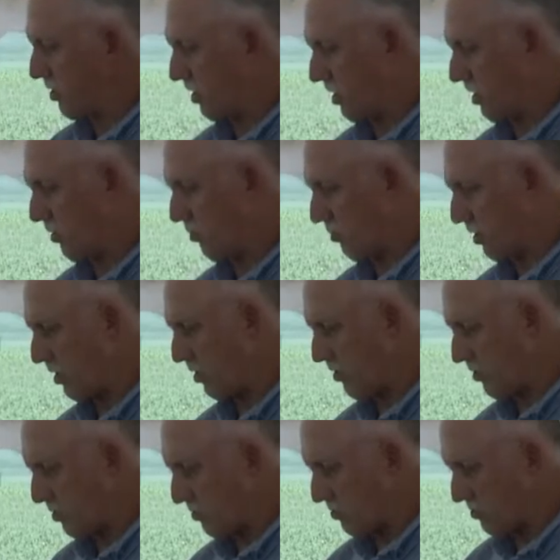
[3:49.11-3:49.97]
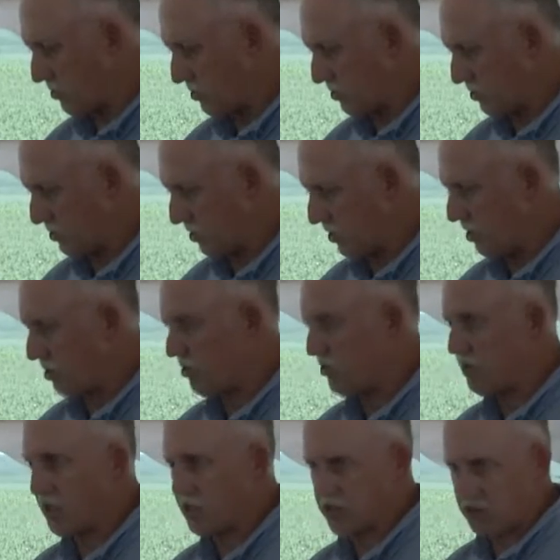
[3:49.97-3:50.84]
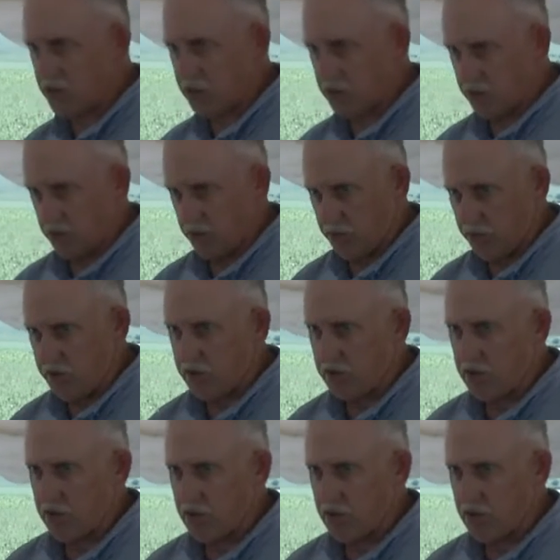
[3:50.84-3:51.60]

One of those is called rhizoctonia